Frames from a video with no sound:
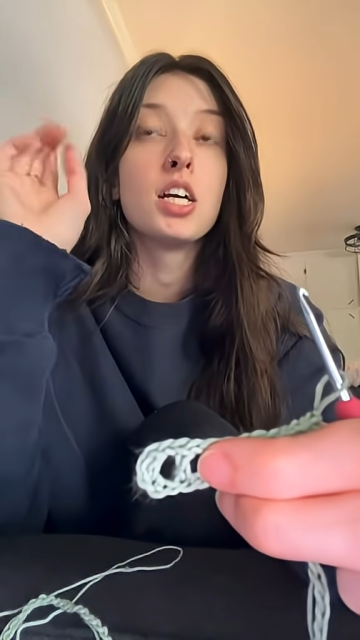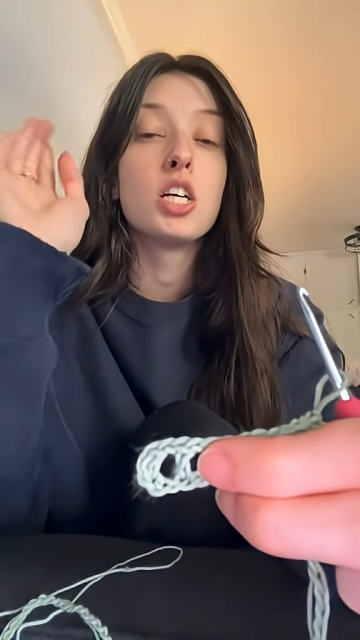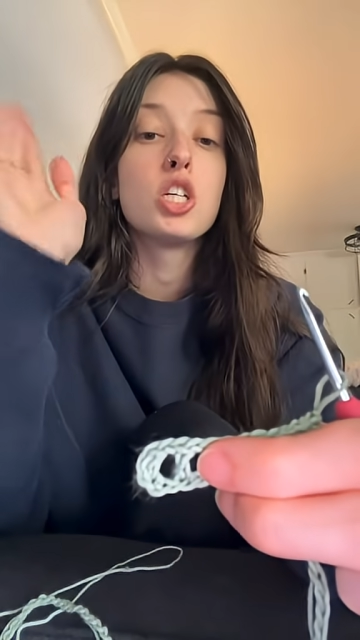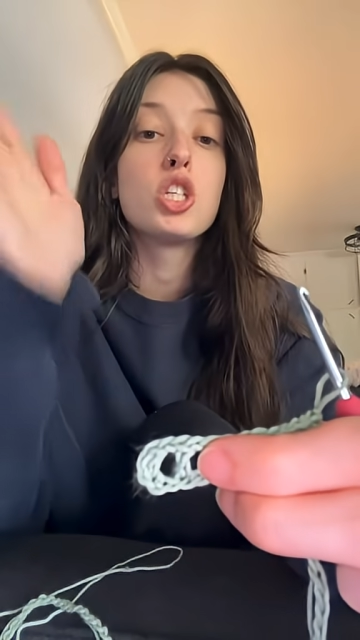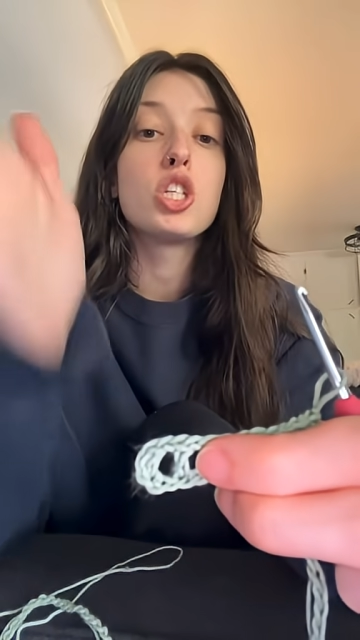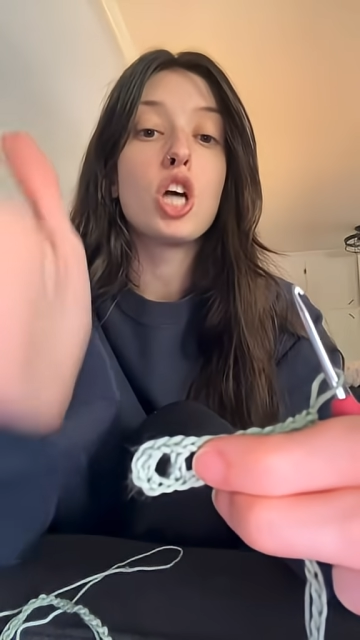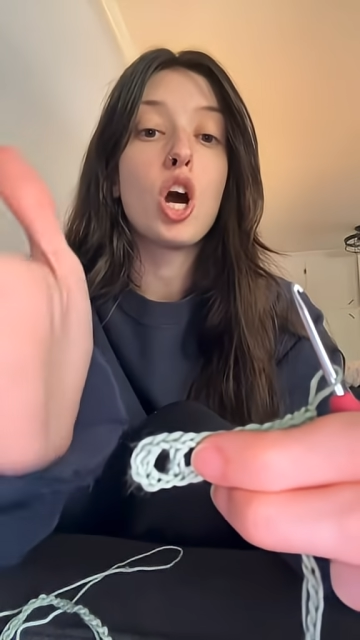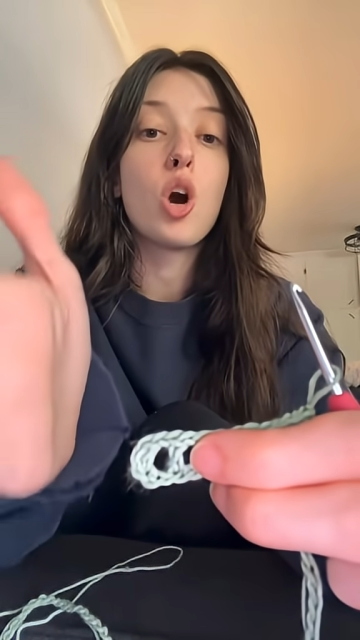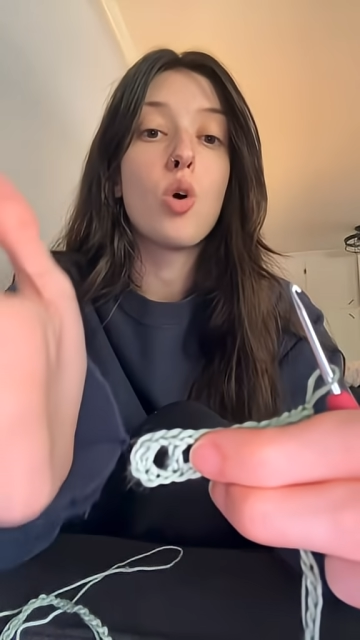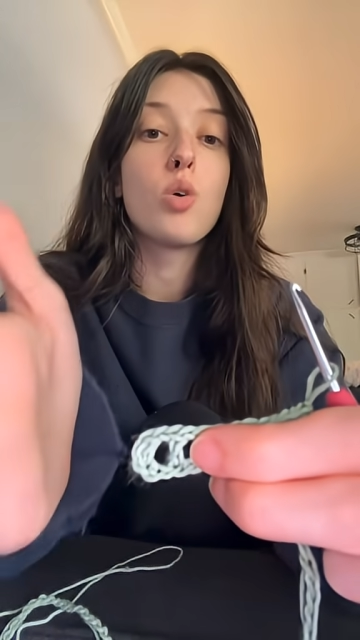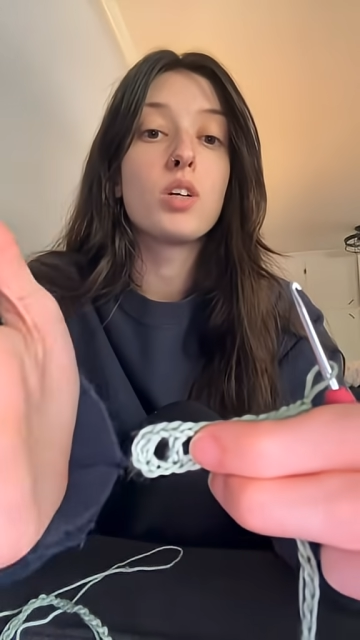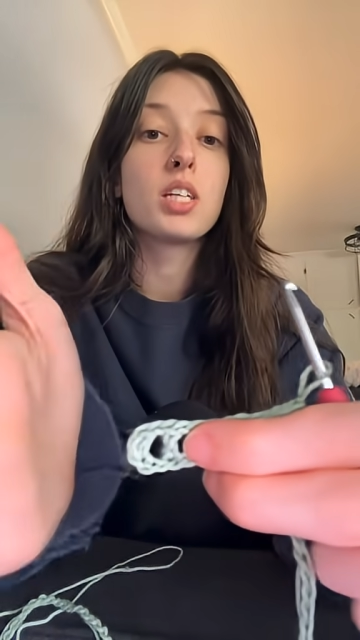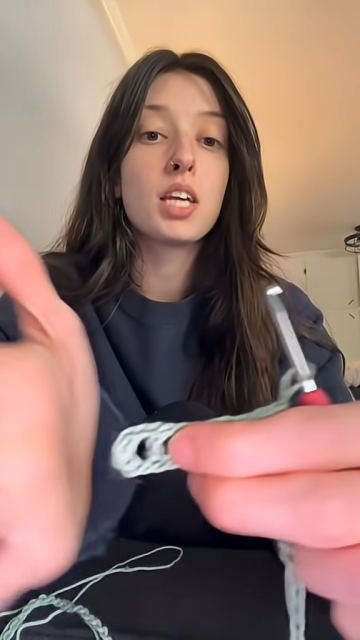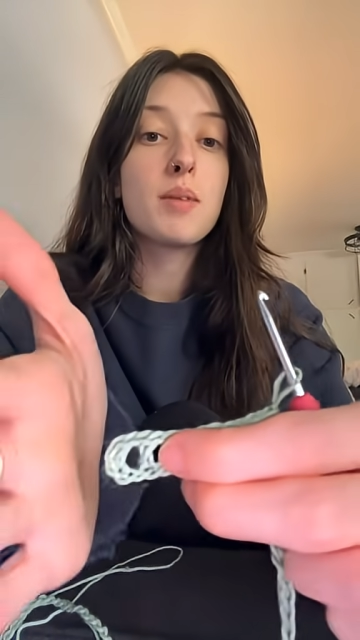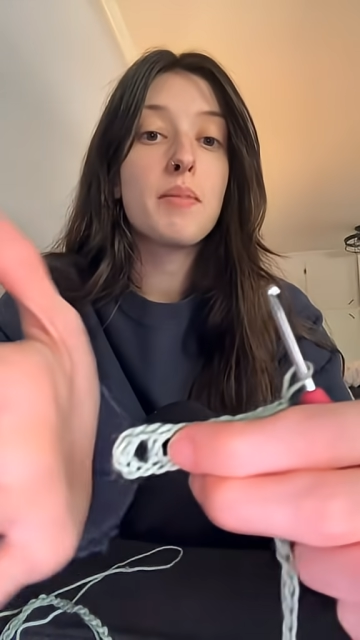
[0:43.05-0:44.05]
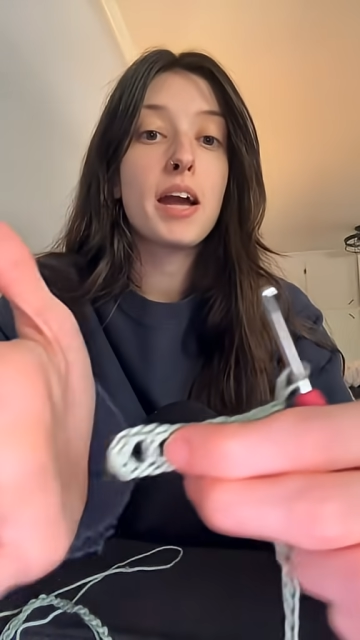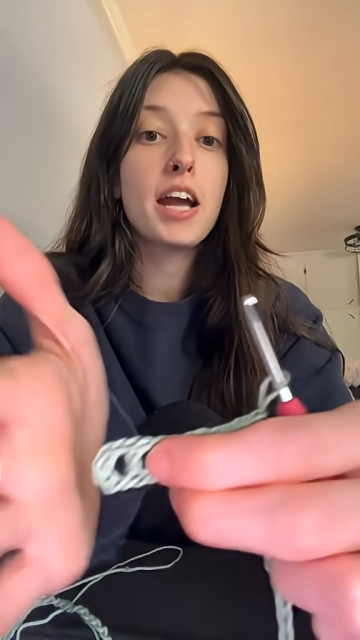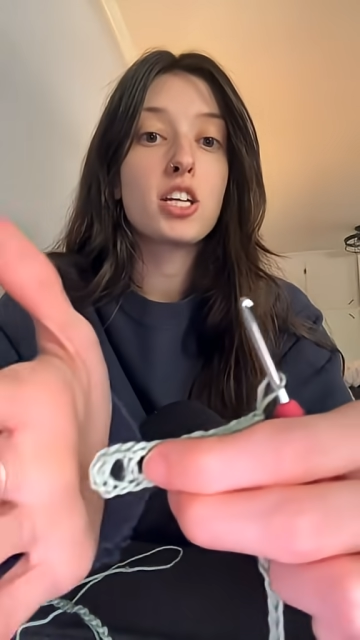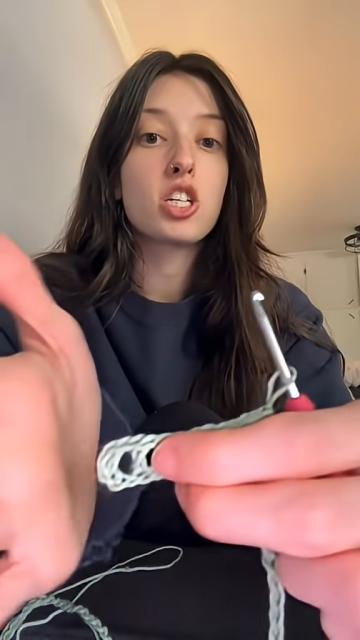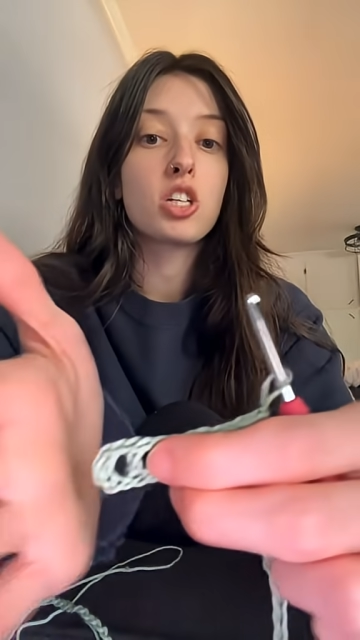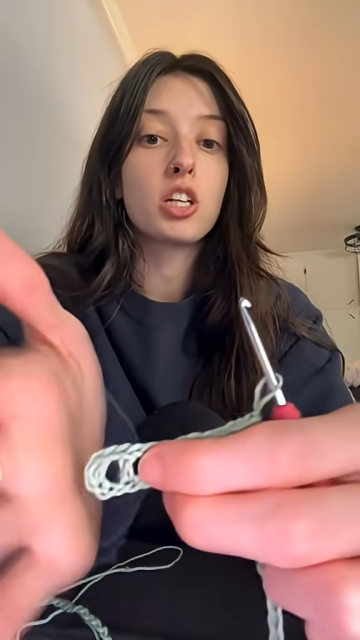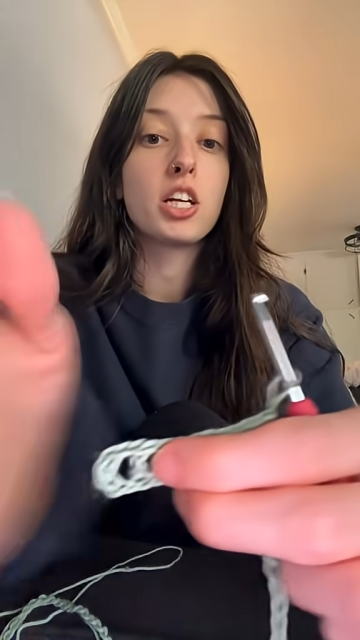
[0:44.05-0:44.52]
so to keep my
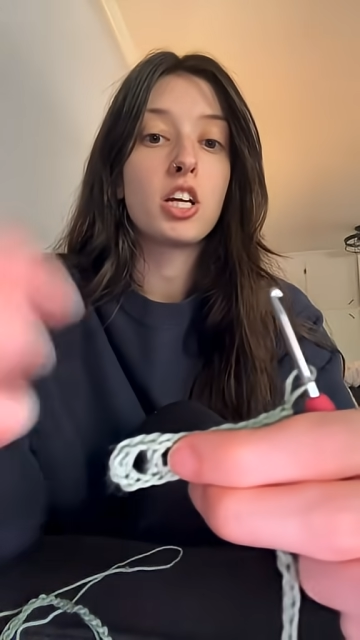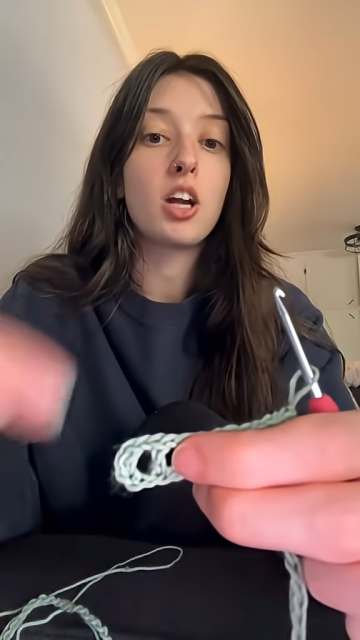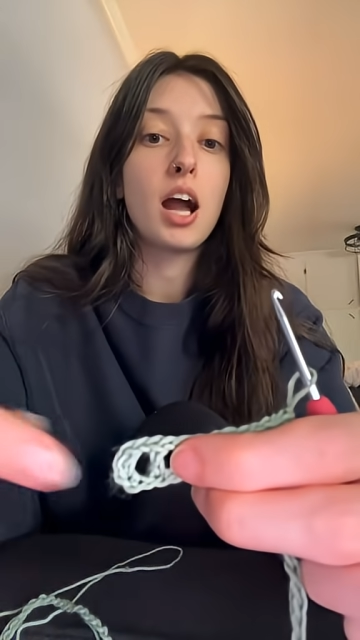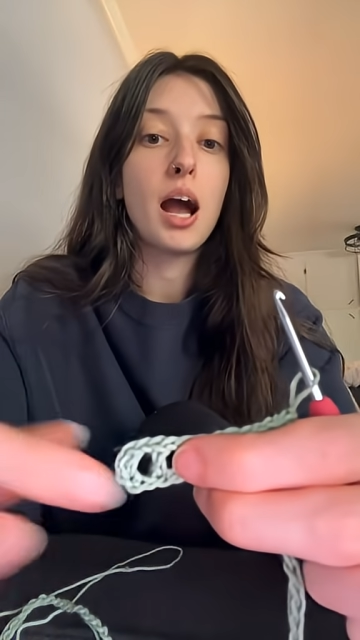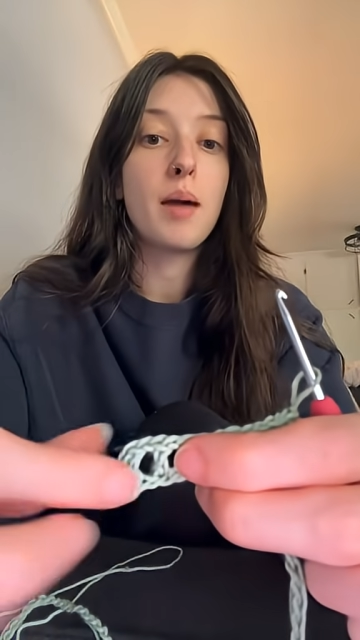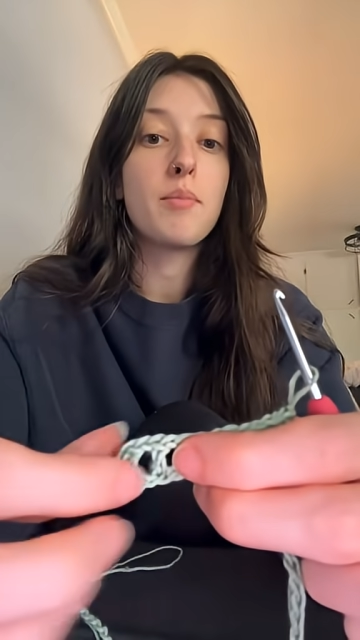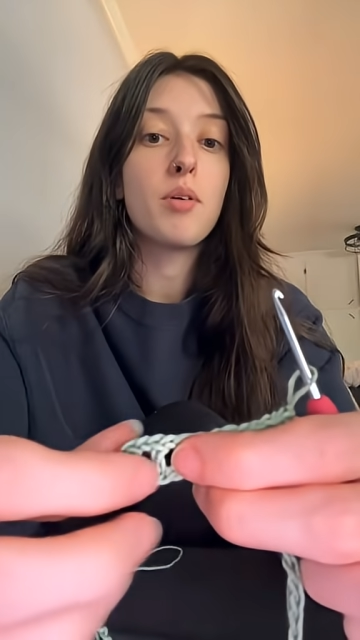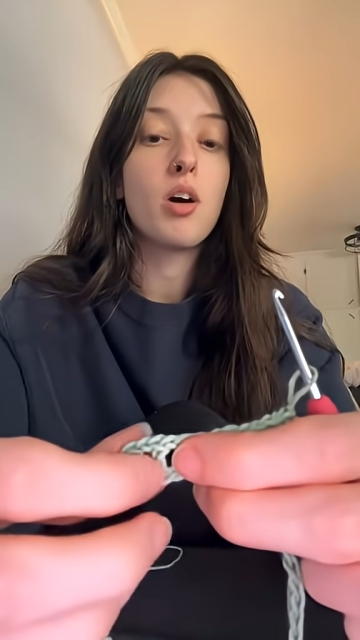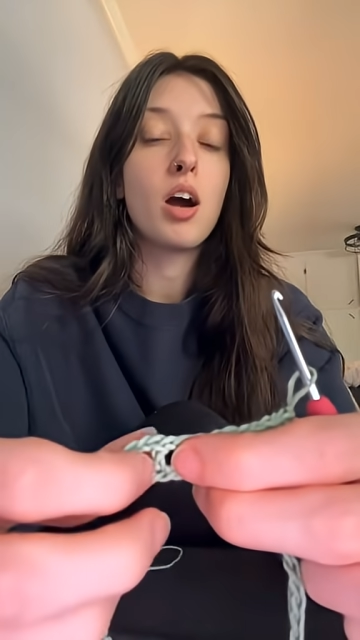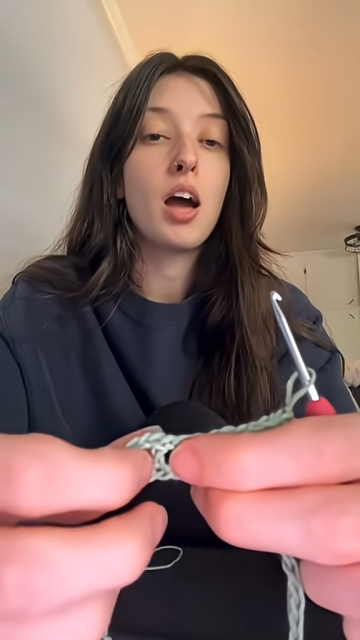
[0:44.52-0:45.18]
edges cleaner, I'm